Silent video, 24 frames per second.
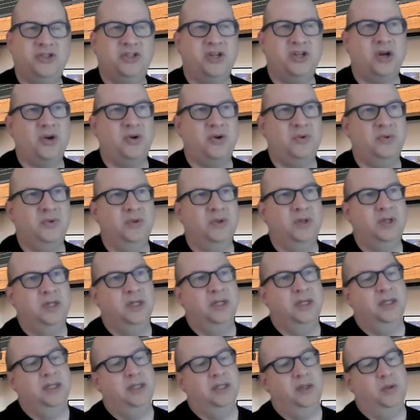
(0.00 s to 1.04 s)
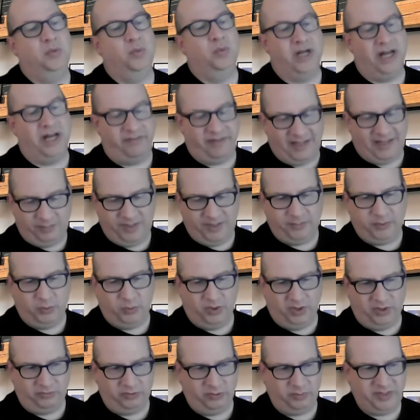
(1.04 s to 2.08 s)
And so when I've had
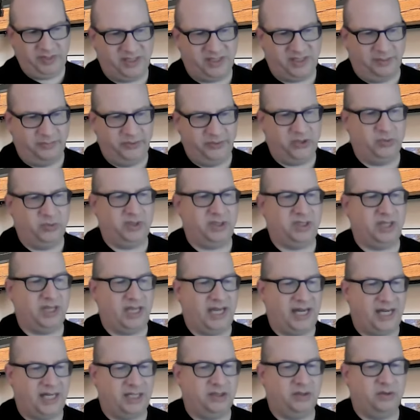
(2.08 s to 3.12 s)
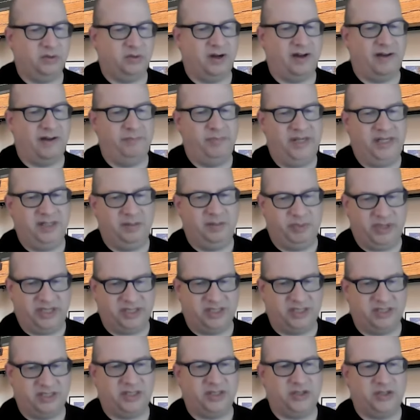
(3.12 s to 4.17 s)
people for me subsequent to that, or I've been in
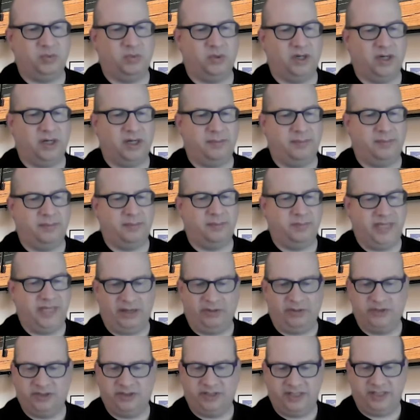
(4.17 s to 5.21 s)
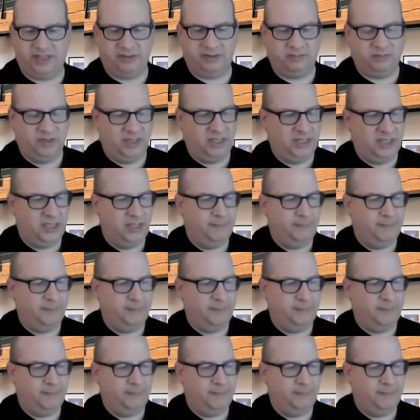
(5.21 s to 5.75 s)
businesses where I'm counseling,